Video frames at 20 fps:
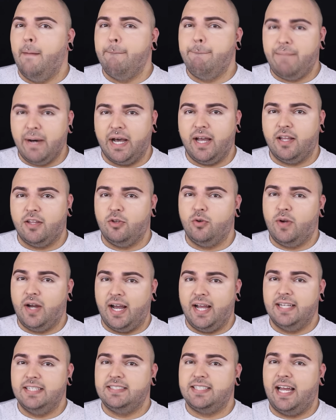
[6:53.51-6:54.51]
But you
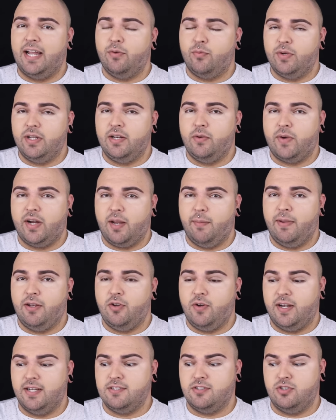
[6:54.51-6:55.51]
guys, I really recommend
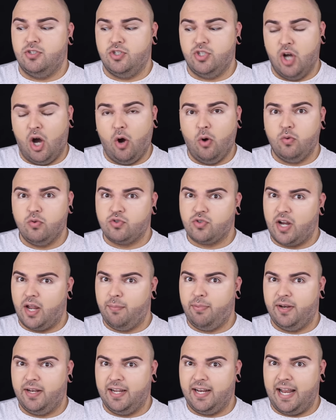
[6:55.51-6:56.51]
you guys don't try
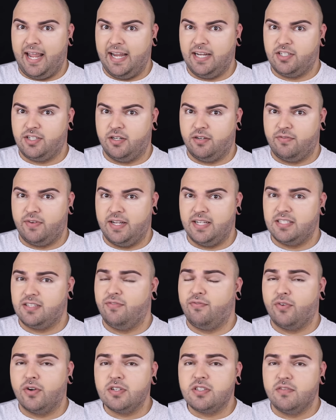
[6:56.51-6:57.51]
putting an egg to your face.
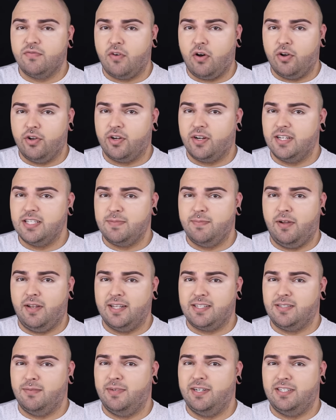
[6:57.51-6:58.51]
First of all, you're gonna smell
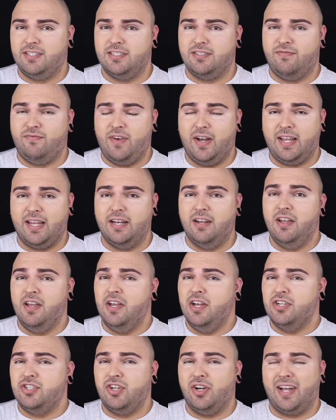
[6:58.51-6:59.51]
like somebody just fucking
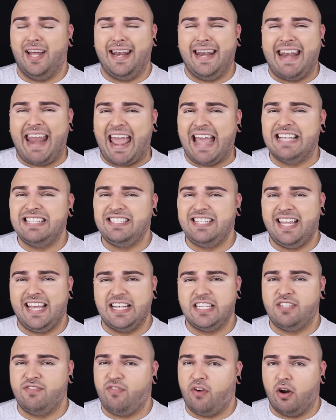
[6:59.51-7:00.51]
took a nasty
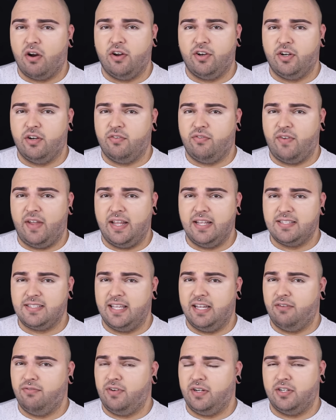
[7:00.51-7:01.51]
ass fart on your face,
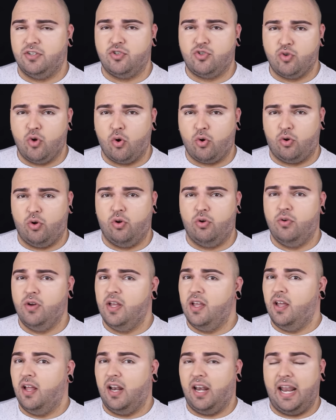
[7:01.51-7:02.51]
like fucking choro,
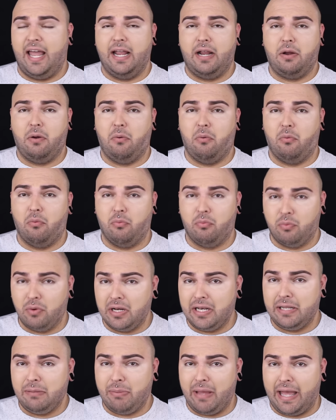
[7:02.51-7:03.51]
like
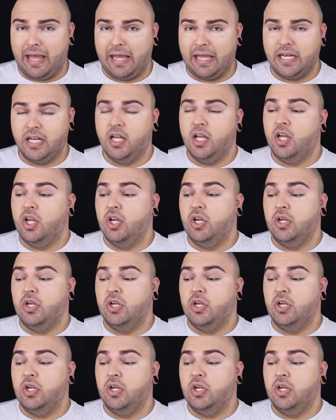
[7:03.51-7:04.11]
really bad